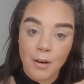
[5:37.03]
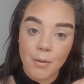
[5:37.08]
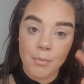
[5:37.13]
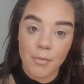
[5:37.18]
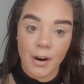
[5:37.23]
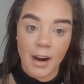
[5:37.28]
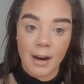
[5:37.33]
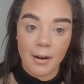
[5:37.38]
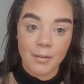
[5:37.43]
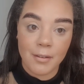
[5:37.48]

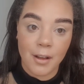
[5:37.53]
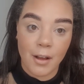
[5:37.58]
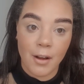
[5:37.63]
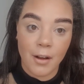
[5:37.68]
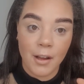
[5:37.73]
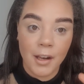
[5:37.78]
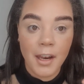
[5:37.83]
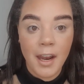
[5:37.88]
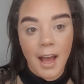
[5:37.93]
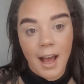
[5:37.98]
brows
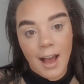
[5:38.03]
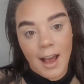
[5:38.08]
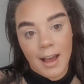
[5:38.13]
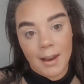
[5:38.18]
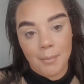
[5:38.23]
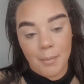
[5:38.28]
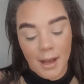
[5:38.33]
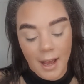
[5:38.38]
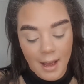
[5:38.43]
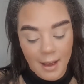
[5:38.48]
on, and
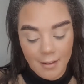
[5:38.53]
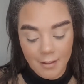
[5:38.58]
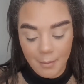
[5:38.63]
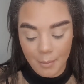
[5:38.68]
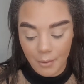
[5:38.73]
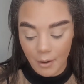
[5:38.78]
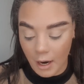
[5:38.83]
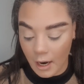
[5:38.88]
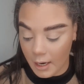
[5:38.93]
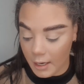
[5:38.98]
my eyes are
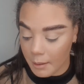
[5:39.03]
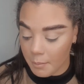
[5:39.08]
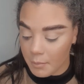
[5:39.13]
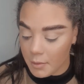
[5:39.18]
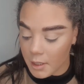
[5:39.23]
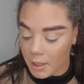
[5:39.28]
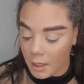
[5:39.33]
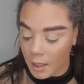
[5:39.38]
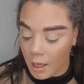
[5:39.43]
primed.